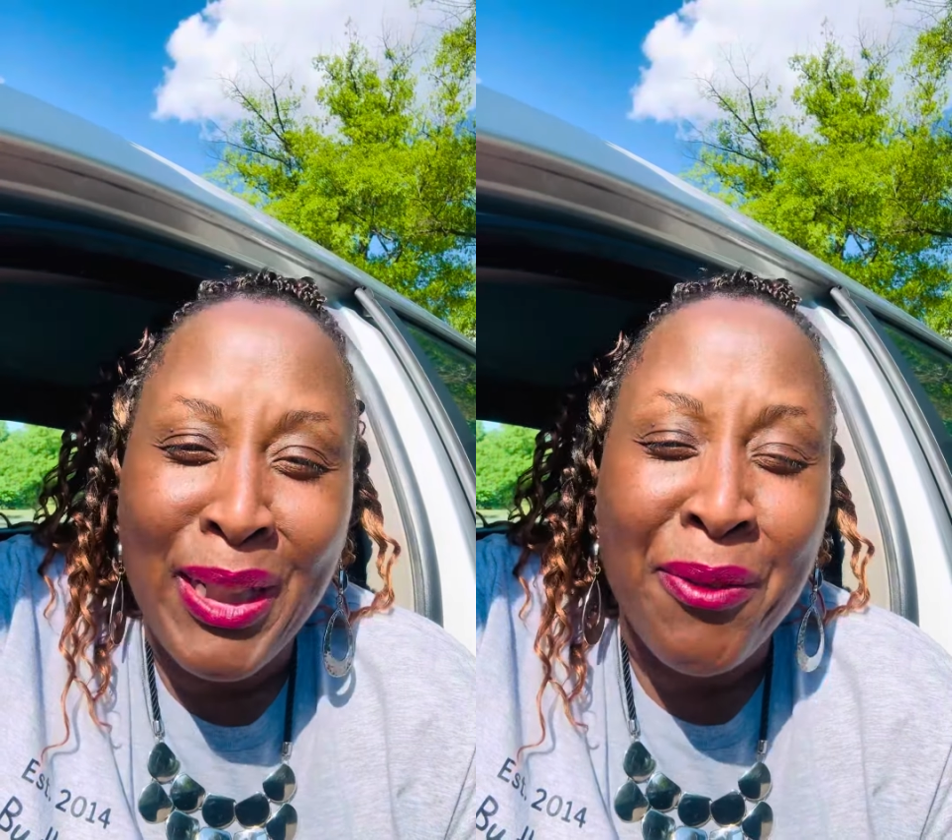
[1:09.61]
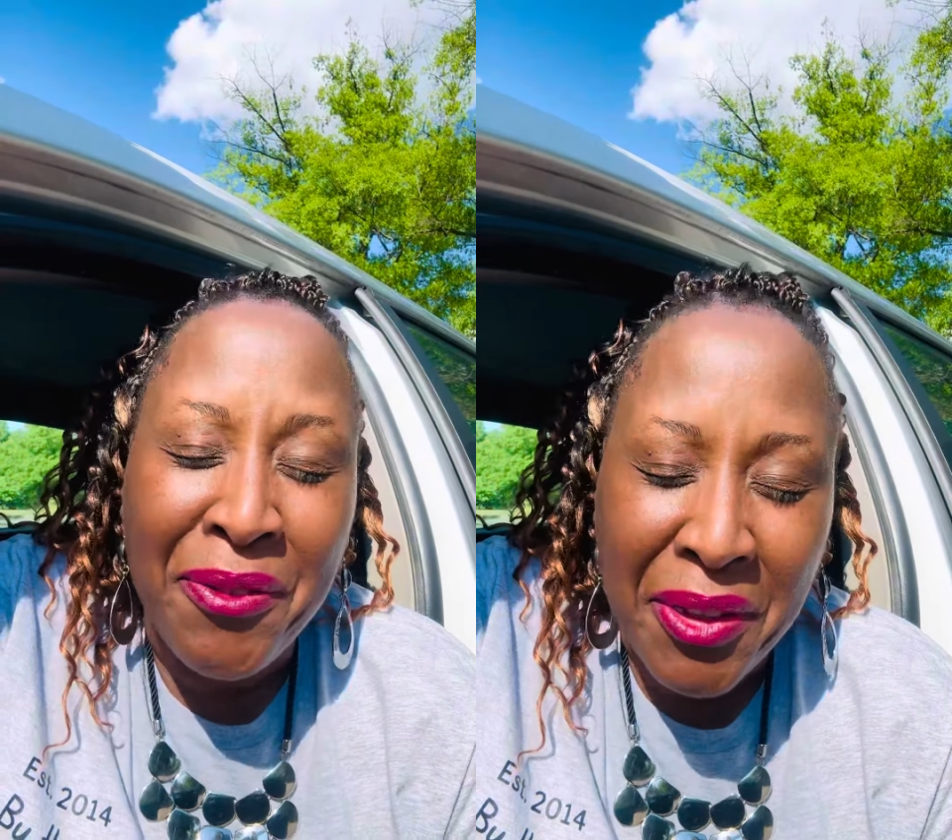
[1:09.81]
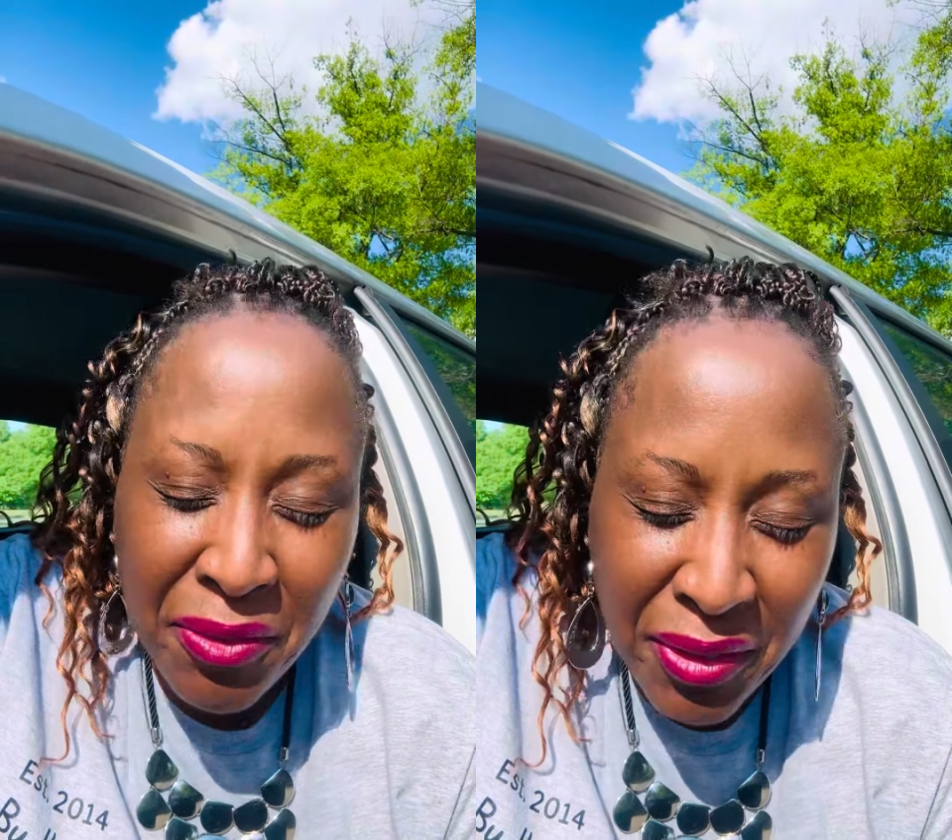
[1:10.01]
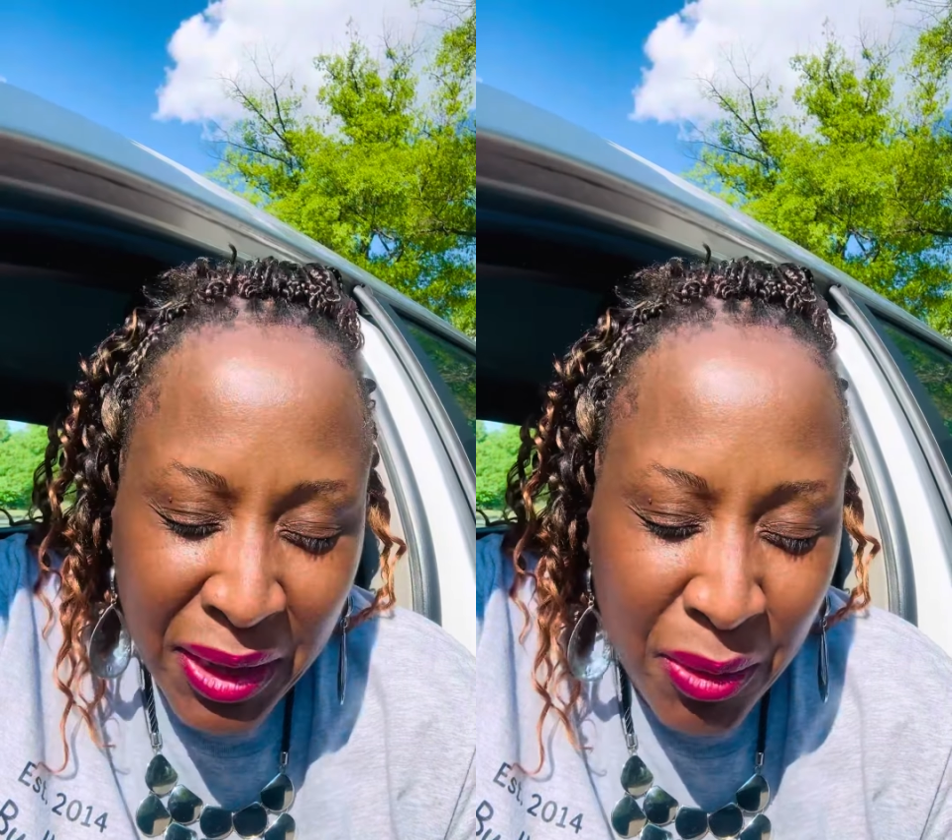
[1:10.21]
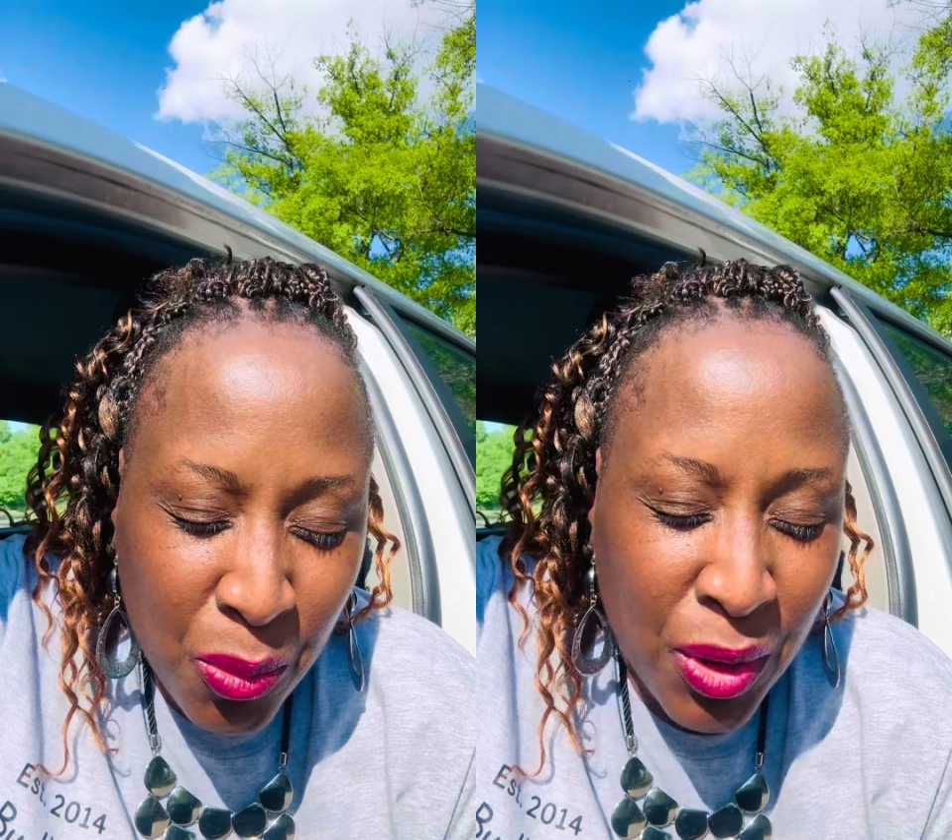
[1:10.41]
fearfully
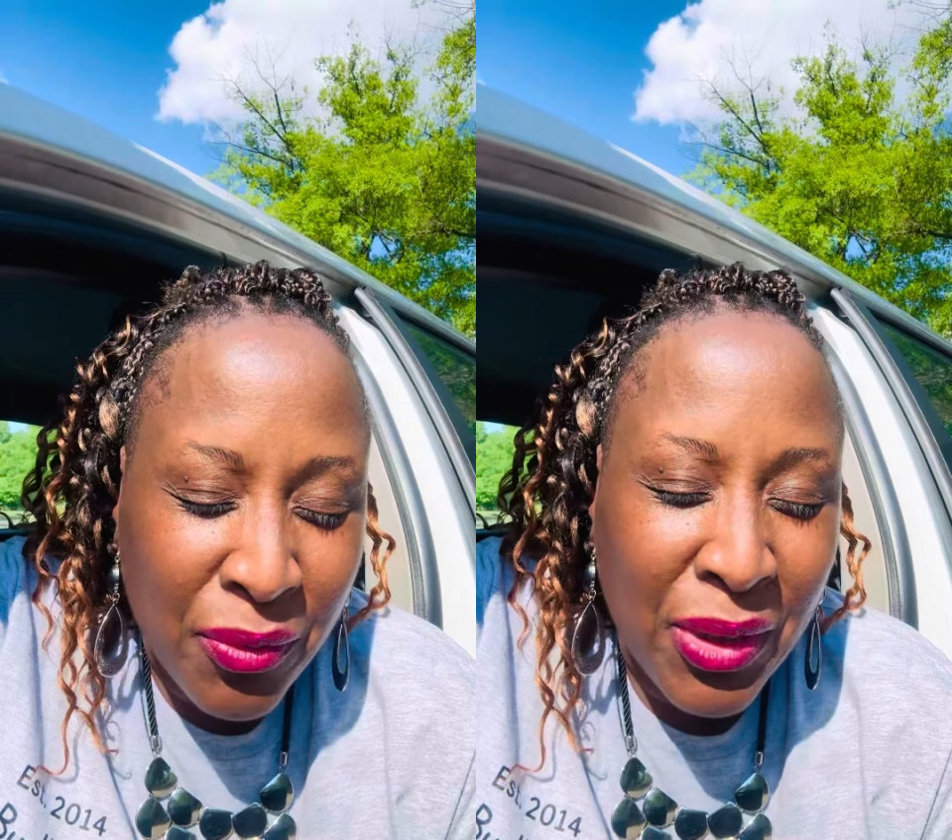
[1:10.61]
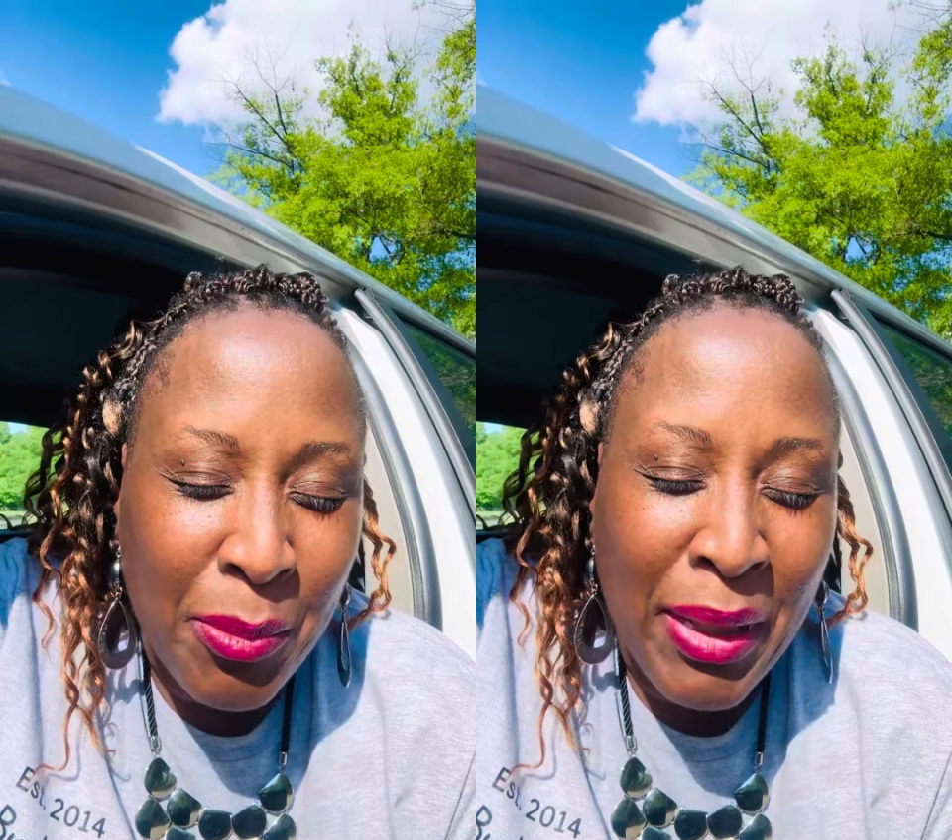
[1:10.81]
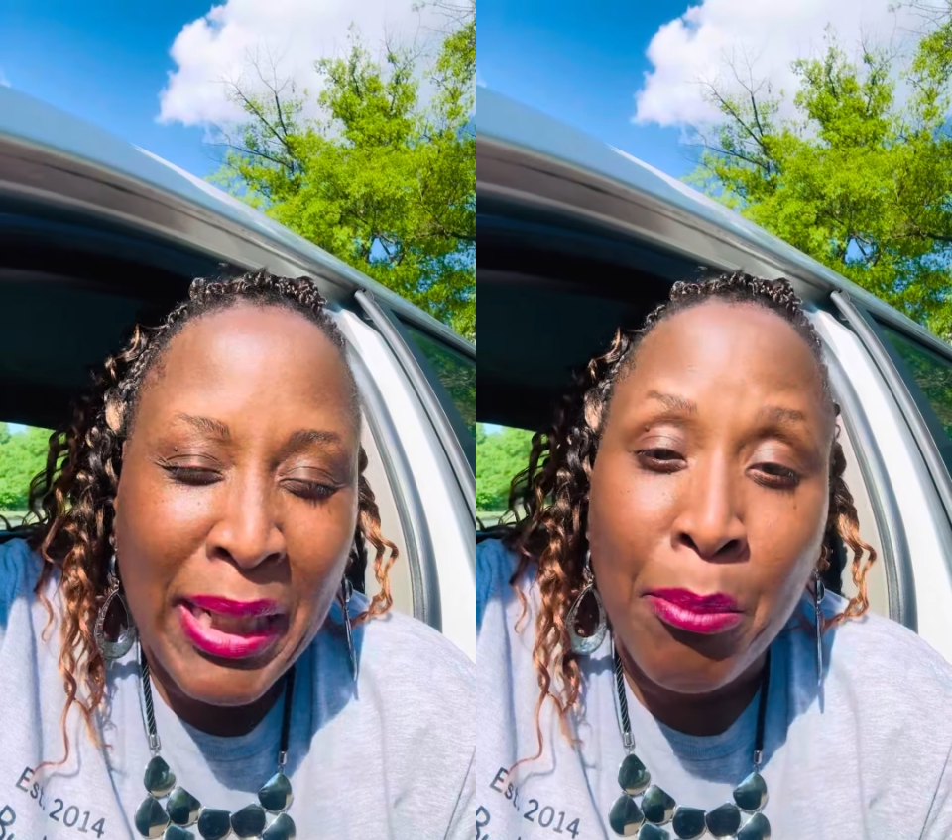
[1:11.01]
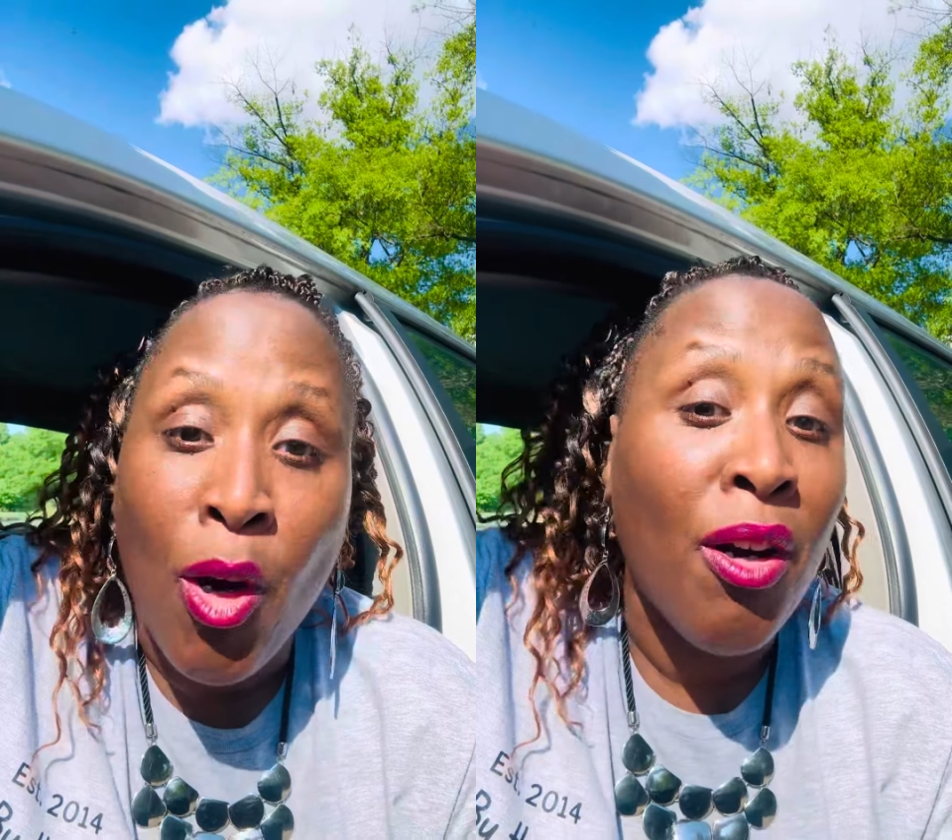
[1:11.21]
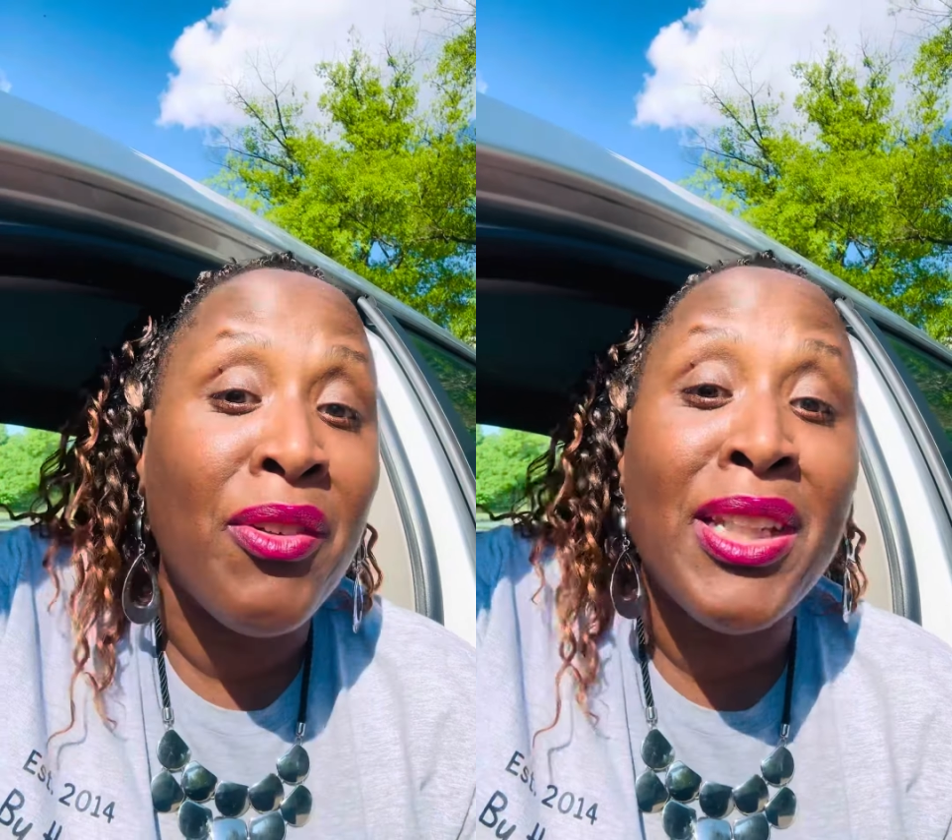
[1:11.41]
and wonderfully made,
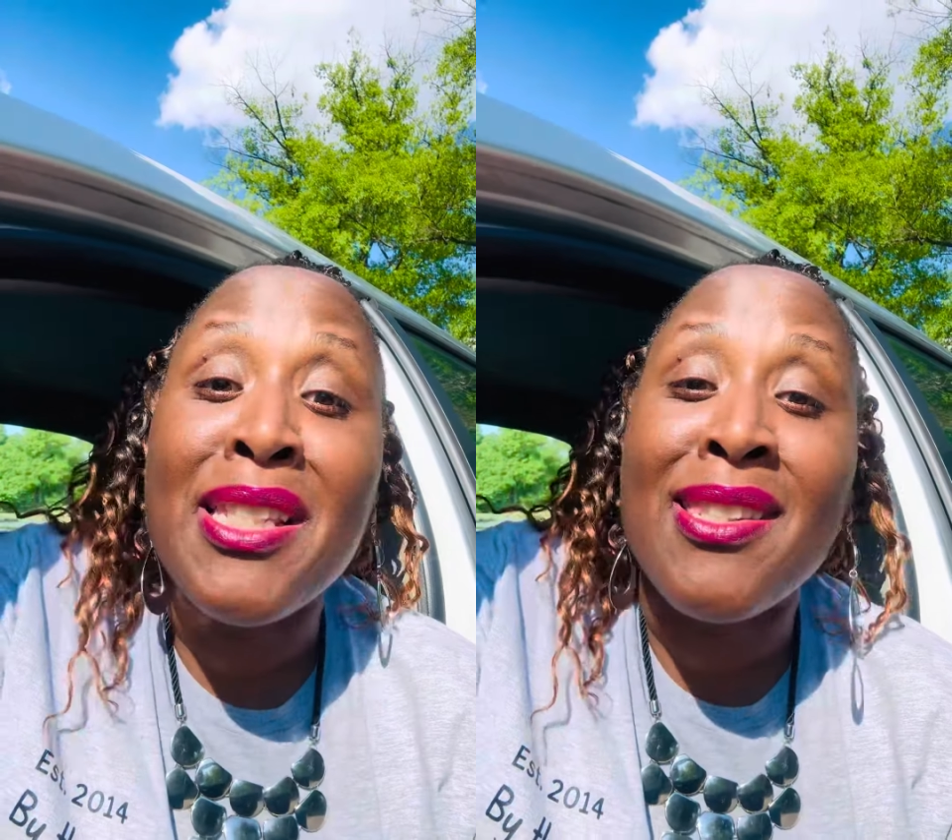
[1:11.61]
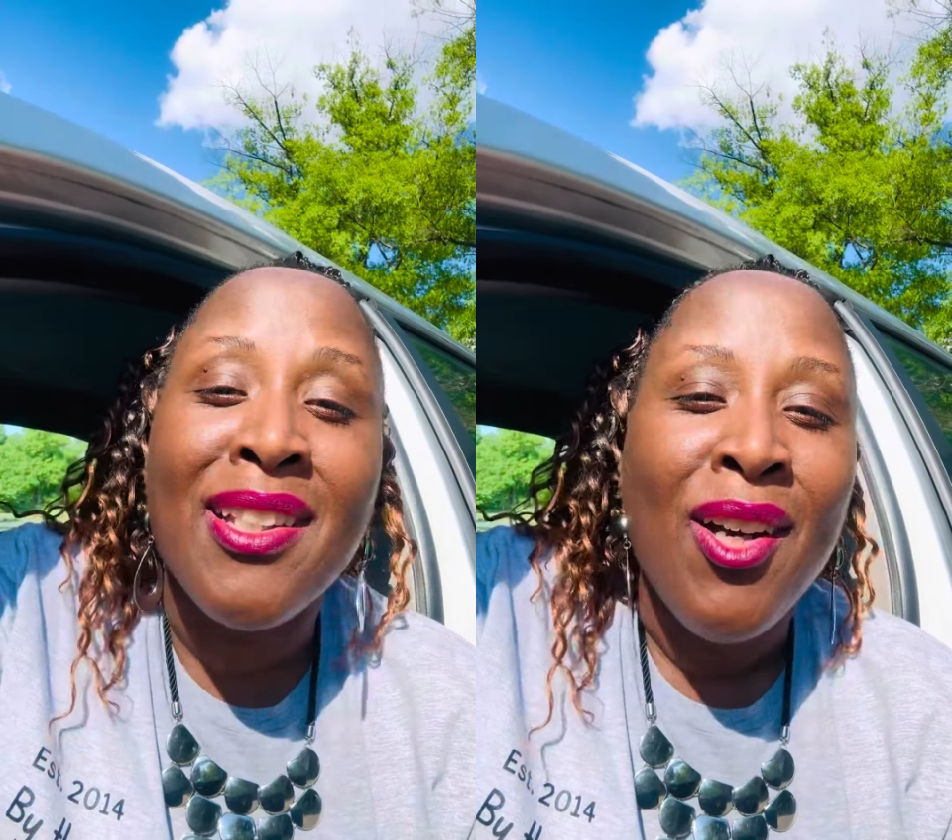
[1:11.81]
marvelous